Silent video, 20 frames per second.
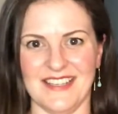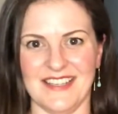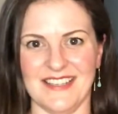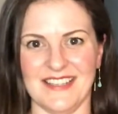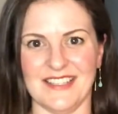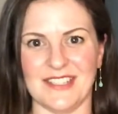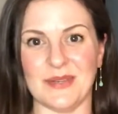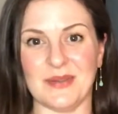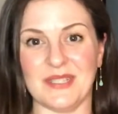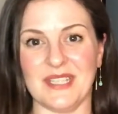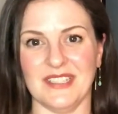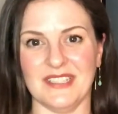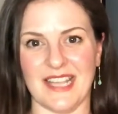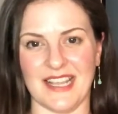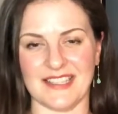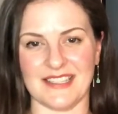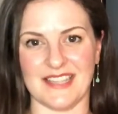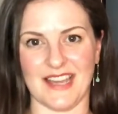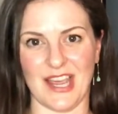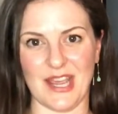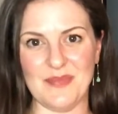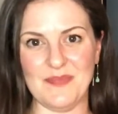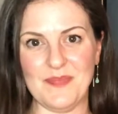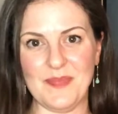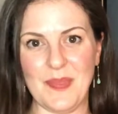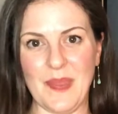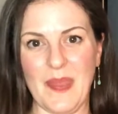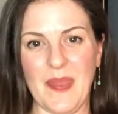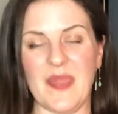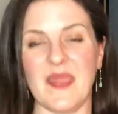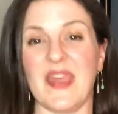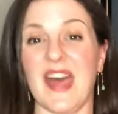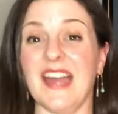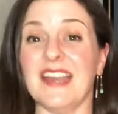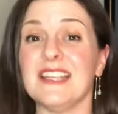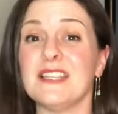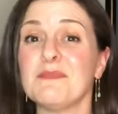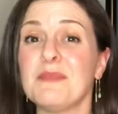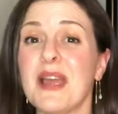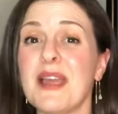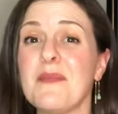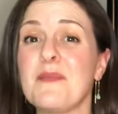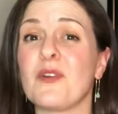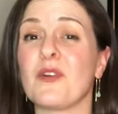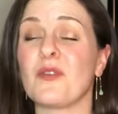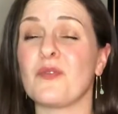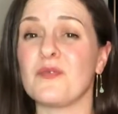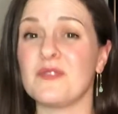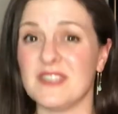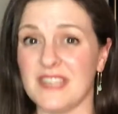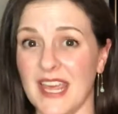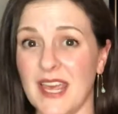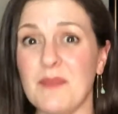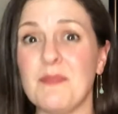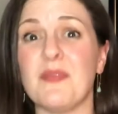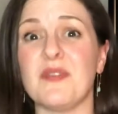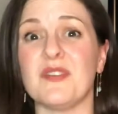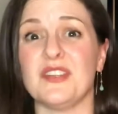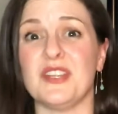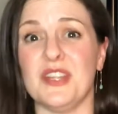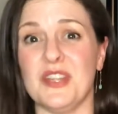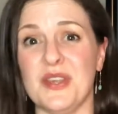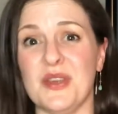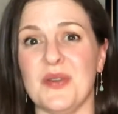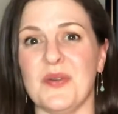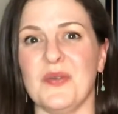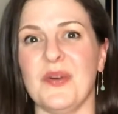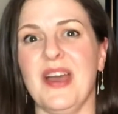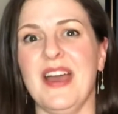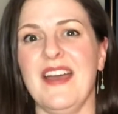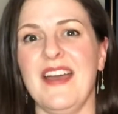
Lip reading: So until next time, that is my tip to you